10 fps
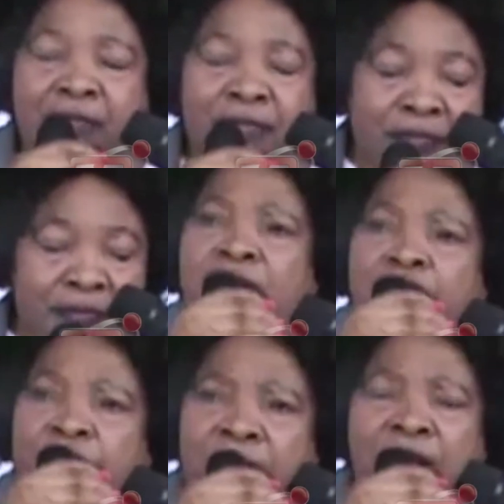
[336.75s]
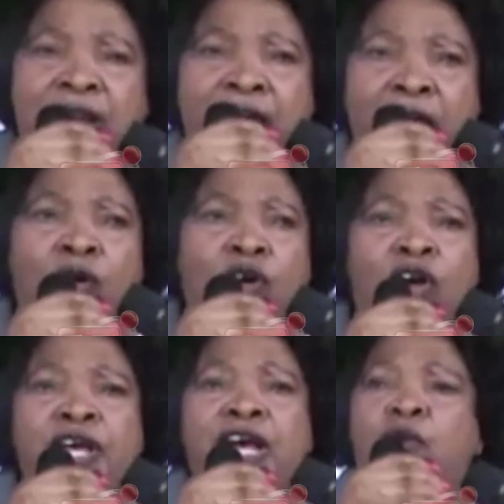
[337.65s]
Vile vile lengo
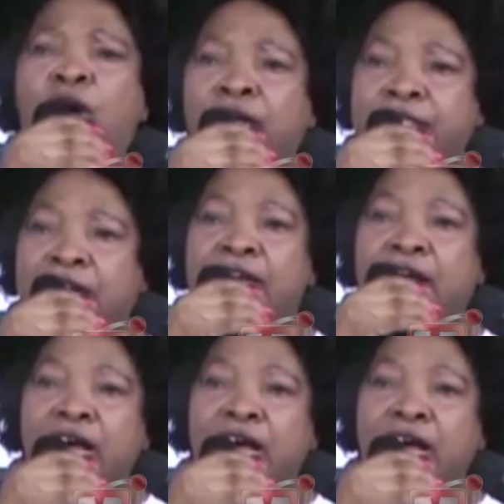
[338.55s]
ya Rwakatare